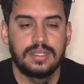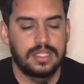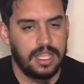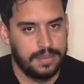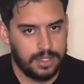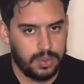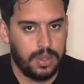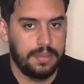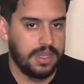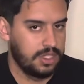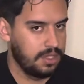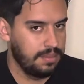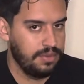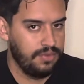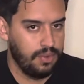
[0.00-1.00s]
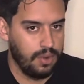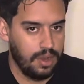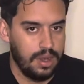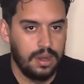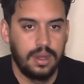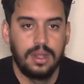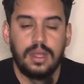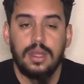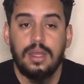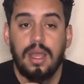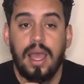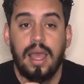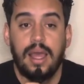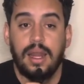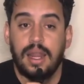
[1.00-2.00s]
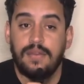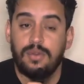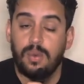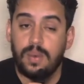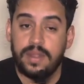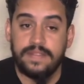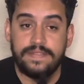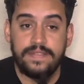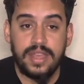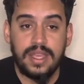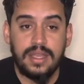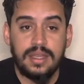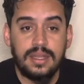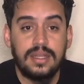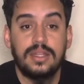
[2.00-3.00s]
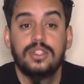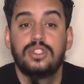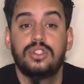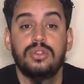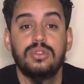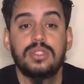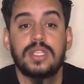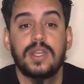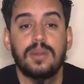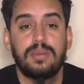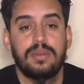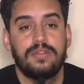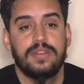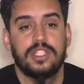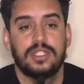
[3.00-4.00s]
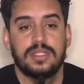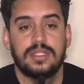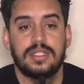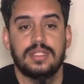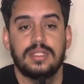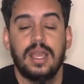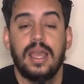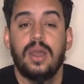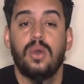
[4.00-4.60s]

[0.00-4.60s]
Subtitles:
same as we mentioned before, a level 1 feat, two skill proficiencies,